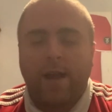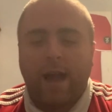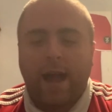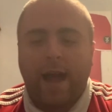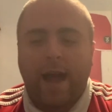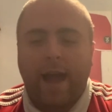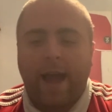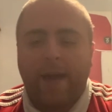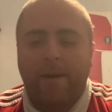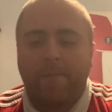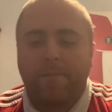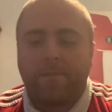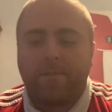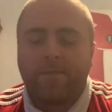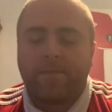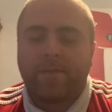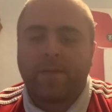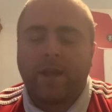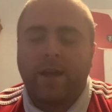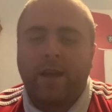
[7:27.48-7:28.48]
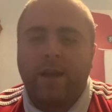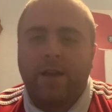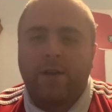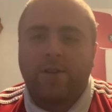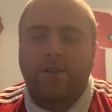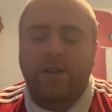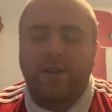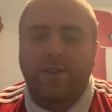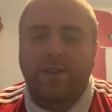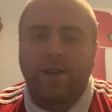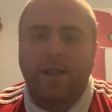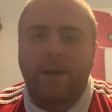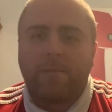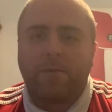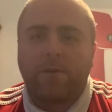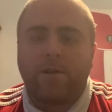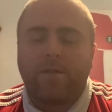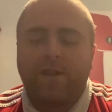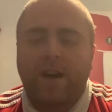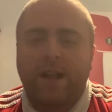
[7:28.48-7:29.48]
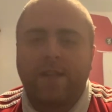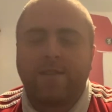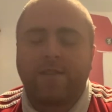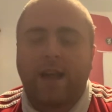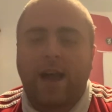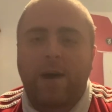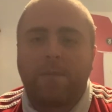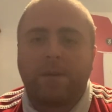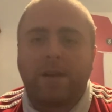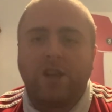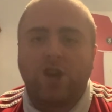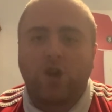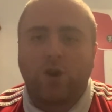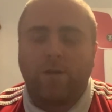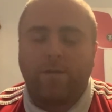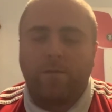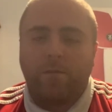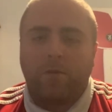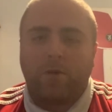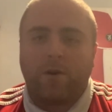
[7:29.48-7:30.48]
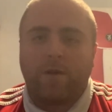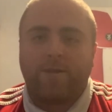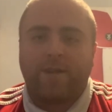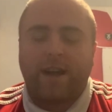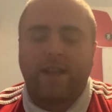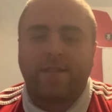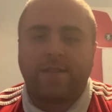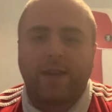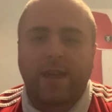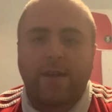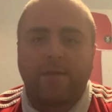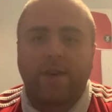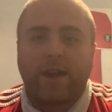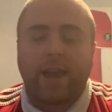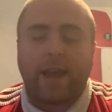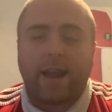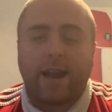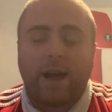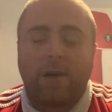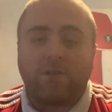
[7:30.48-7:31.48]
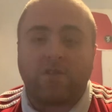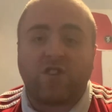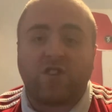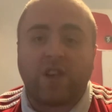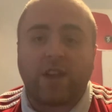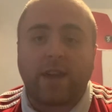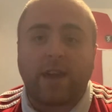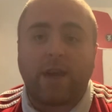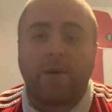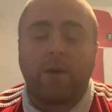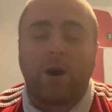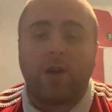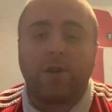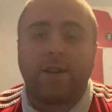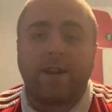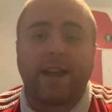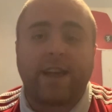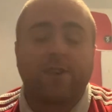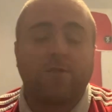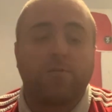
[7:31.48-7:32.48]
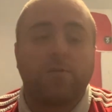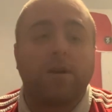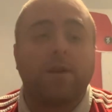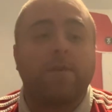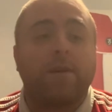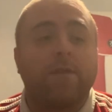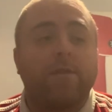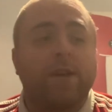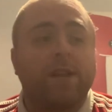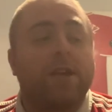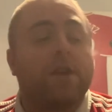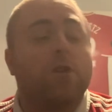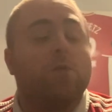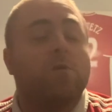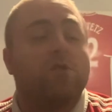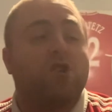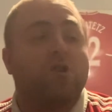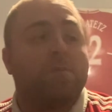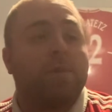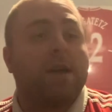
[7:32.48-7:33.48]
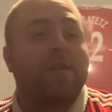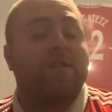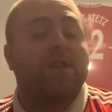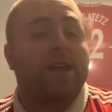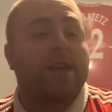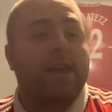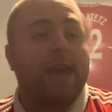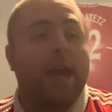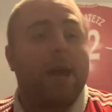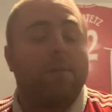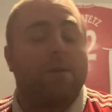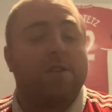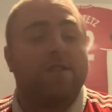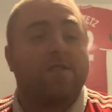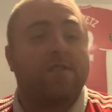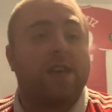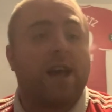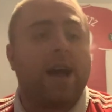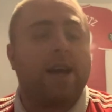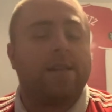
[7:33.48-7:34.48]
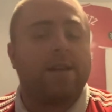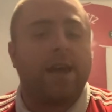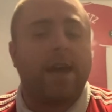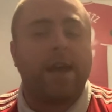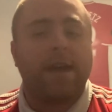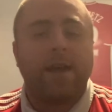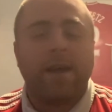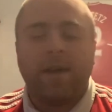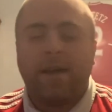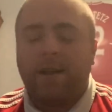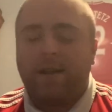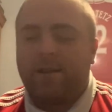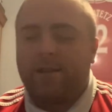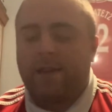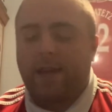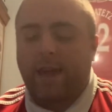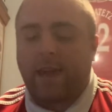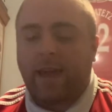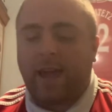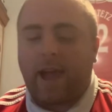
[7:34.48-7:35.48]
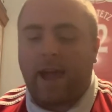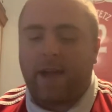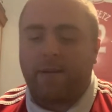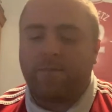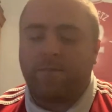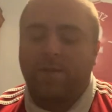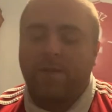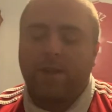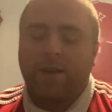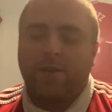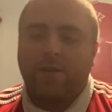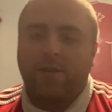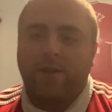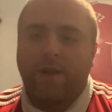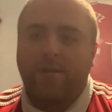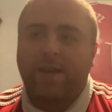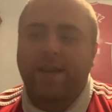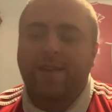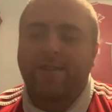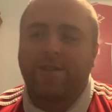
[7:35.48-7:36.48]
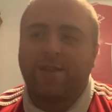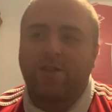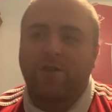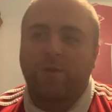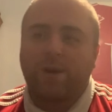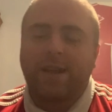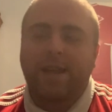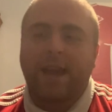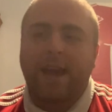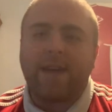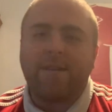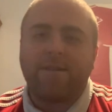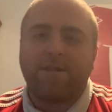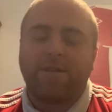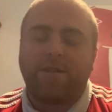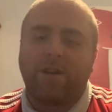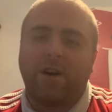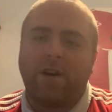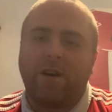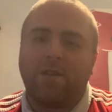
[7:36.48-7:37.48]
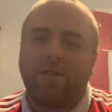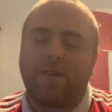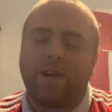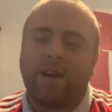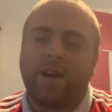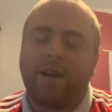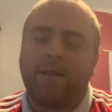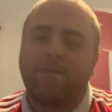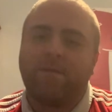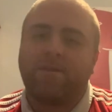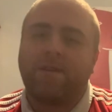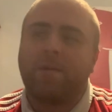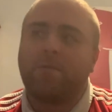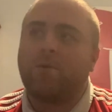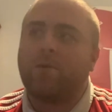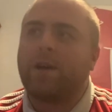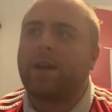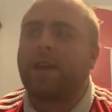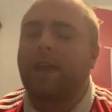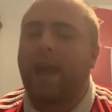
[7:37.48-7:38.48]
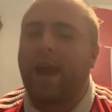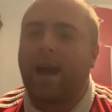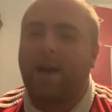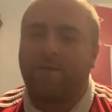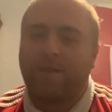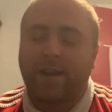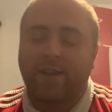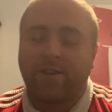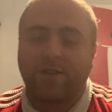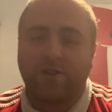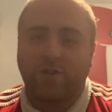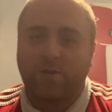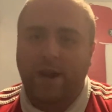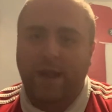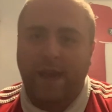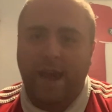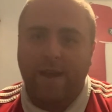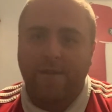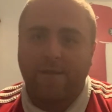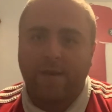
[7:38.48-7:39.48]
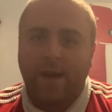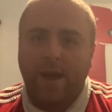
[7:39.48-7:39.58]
Um, so until then, Boro fans, I've been Joe from Boro Fan TV, and I will see you on the next preview video, which will be for the game on Saturday. The um, I think it's the 28th of um, February. Yeah, I think it's the 28th.